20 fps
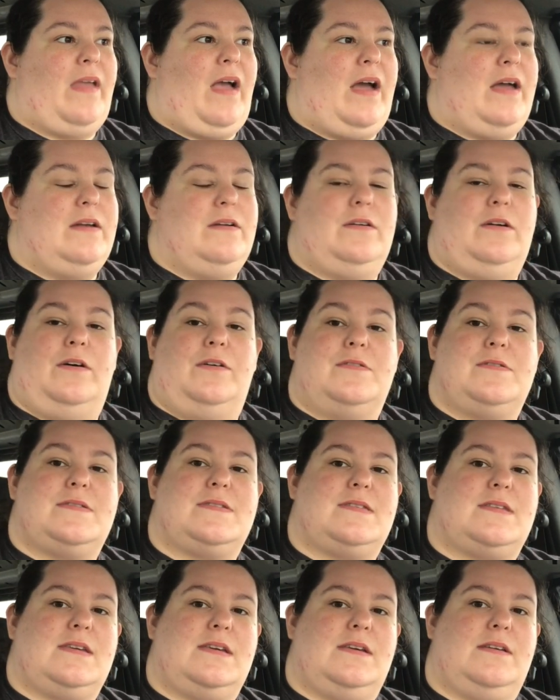don't know.
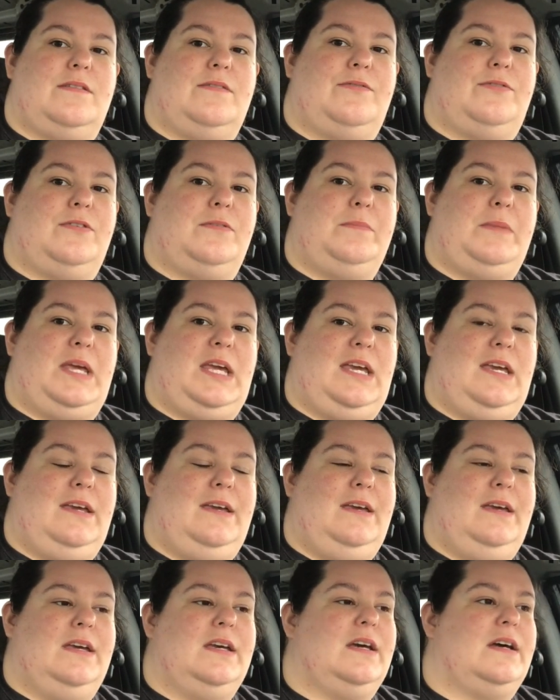See, for
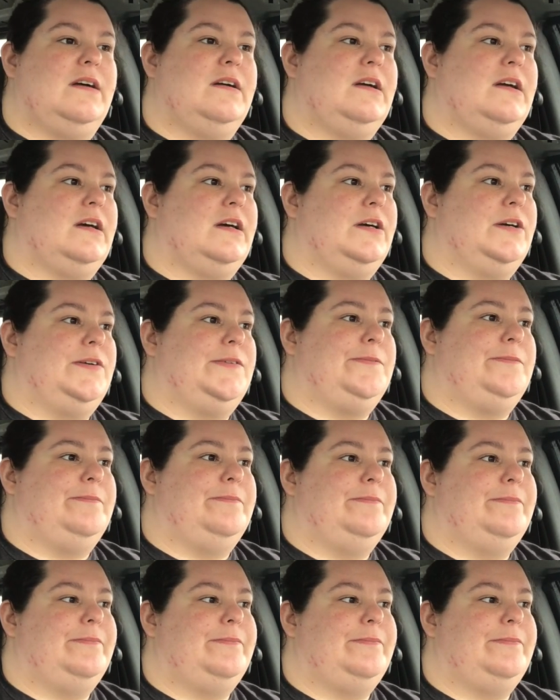me, I